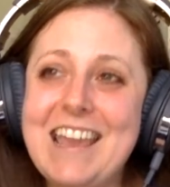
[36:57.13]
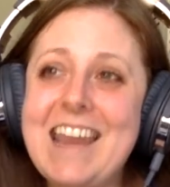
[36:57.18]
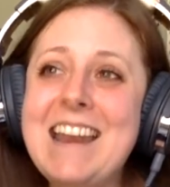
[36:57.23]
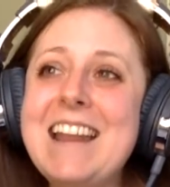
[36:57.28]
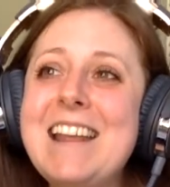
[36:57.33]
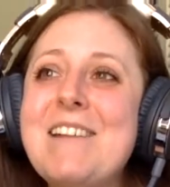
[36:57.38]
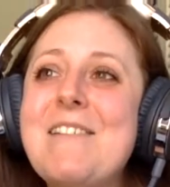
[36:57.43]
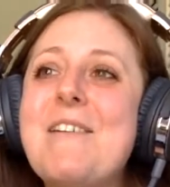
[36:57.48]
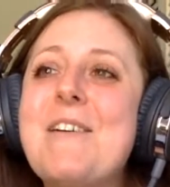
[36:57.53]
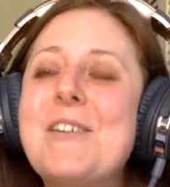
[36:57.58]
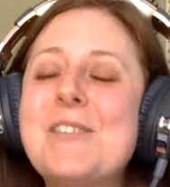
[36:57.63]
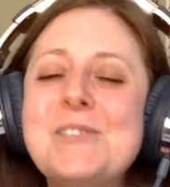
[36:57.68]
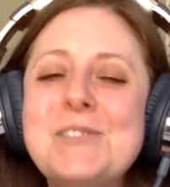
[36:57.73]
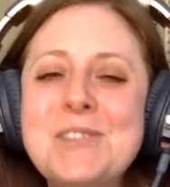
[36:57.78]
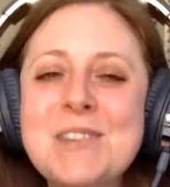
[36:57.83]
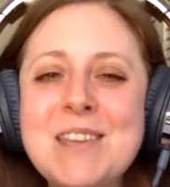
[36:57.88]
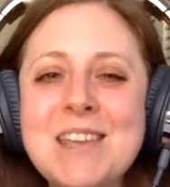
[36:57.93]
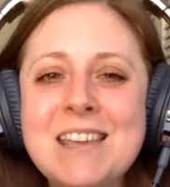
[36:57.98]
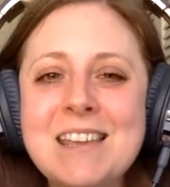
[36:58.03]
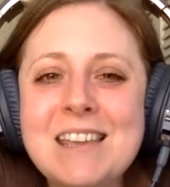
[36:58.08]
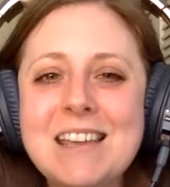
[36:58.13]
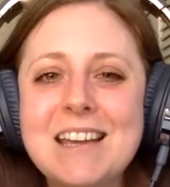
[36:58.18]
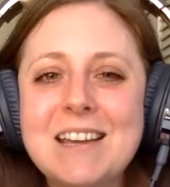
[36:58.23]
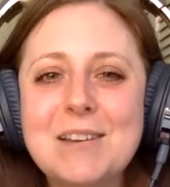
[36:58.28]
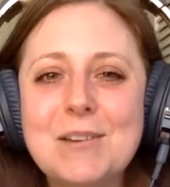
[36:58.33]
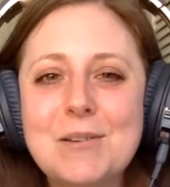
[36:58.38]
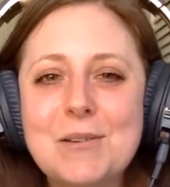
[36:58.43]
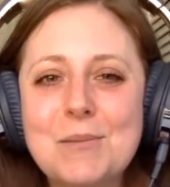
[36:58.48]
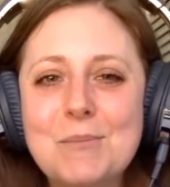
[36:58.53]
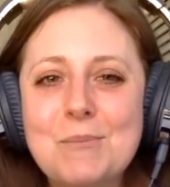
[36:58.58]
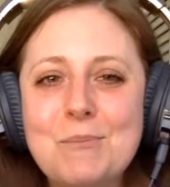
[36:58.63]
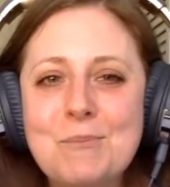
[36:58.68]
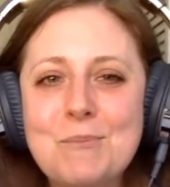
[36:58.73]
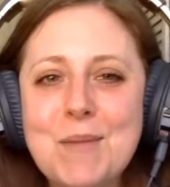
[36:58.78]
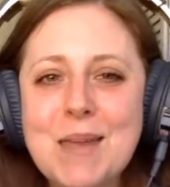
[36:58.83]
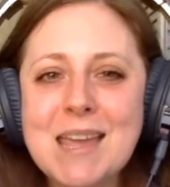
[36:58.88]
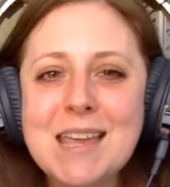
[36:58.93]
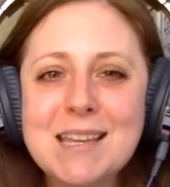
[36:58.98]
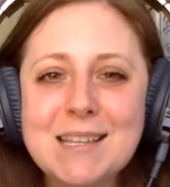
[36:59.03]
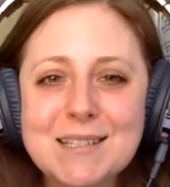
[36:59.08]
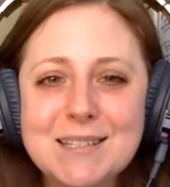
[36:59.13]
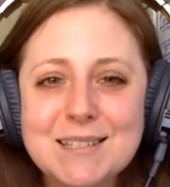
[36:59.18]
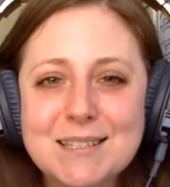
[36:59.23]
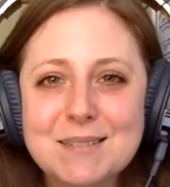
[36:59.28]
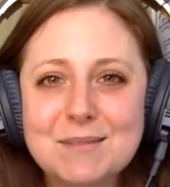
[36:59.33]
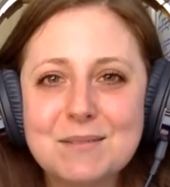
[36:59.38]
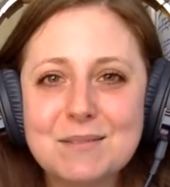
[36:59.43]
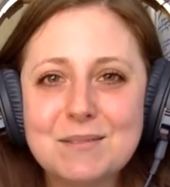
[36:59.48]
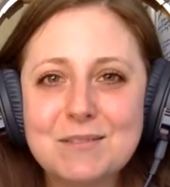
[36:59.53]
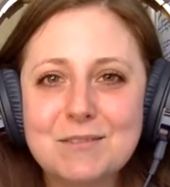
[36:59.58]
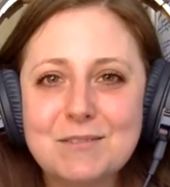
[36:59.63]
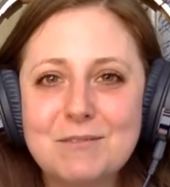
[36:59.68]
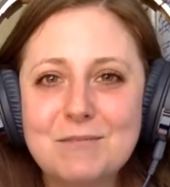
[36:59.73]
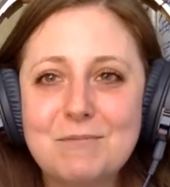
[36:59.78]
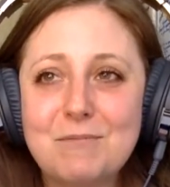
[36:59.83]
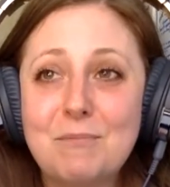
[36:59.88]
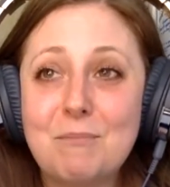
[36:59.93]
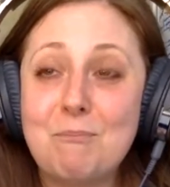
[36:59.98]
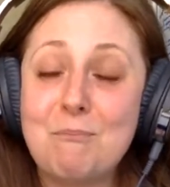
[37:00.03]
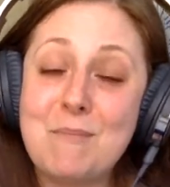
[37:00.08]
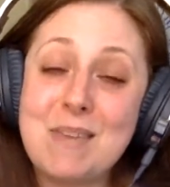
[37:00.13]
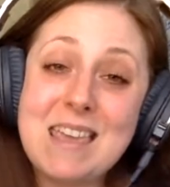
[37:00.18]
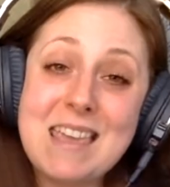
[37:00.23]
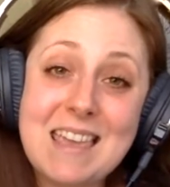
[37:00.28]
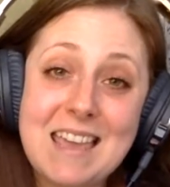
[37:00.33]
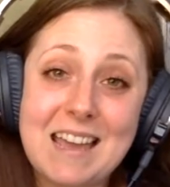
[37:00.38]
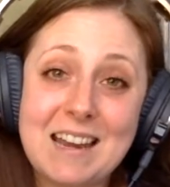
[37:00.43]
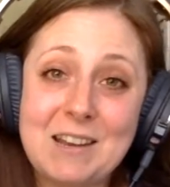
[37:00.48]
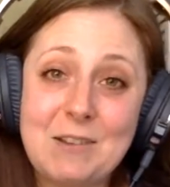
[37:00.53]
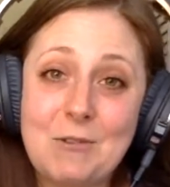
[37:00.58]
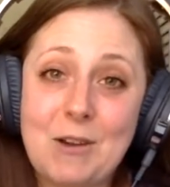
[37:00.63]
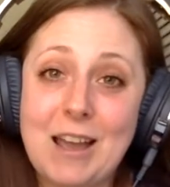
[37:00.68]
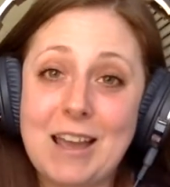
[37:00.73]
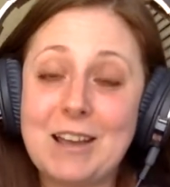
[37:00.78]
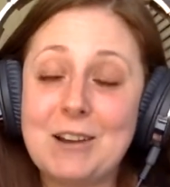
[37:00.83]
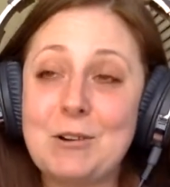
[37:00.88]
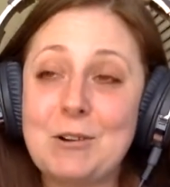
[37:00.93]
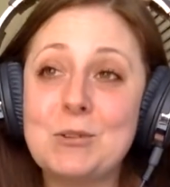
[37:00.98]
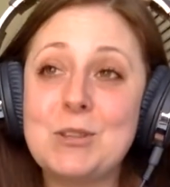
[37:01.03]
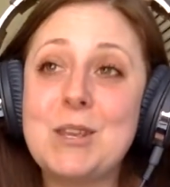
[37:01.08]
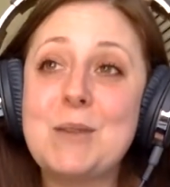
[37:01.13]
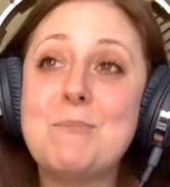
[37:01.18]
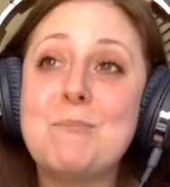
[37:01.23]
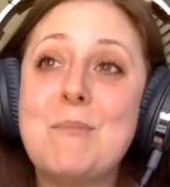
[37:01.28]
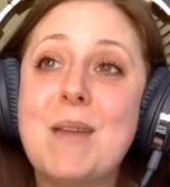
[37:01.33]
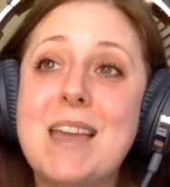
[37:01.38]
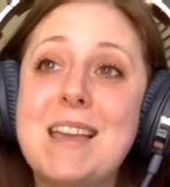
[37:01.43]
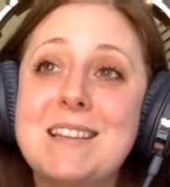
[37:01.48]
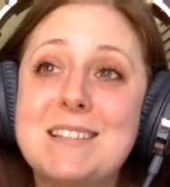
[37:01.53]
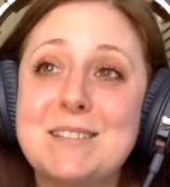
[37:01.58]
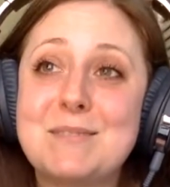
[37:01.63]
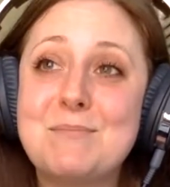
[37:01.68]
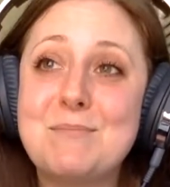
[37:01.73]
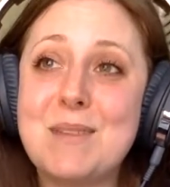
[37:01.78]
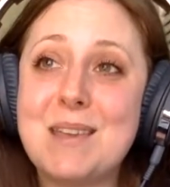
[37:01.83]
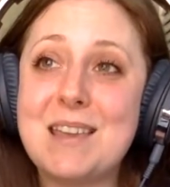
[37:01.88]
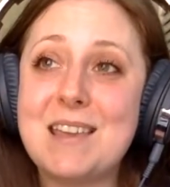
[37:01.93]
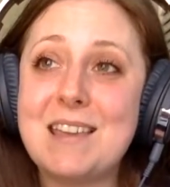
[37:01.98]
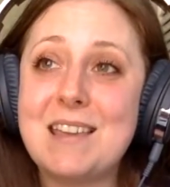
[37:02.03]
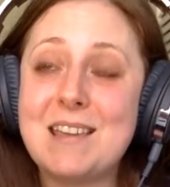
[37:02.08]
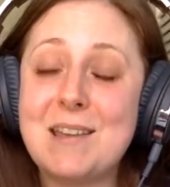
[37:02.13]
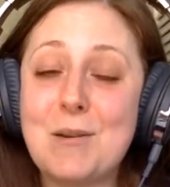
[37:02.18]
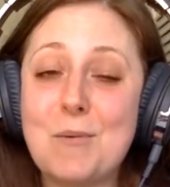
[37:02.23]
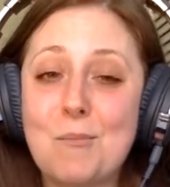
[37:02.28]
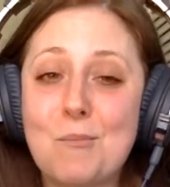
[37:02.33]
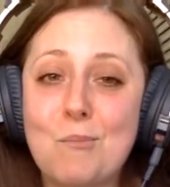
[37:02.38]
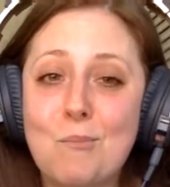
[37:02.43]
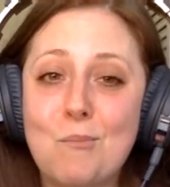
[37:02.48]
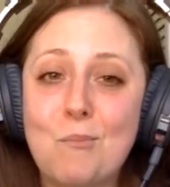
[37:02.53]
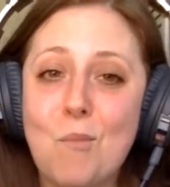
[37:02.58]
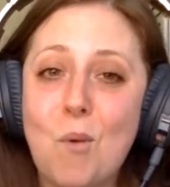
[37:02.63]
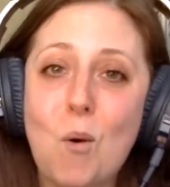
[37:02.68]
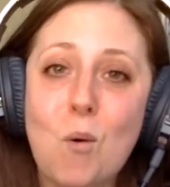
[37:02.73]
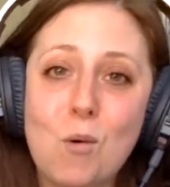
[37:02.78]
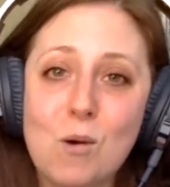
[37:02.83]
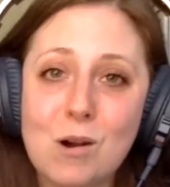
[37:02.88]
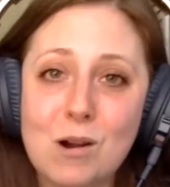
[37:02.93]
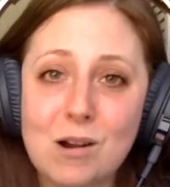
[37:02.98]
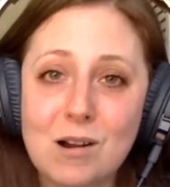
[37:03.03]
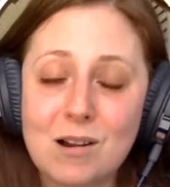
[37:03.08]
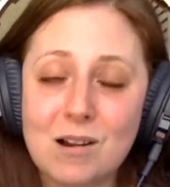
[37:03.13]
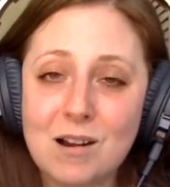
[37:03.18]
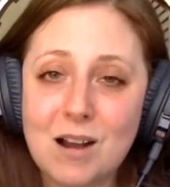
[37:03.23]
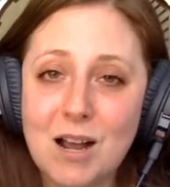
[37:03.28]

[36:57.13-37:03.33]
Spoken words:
it only makes it only makes me more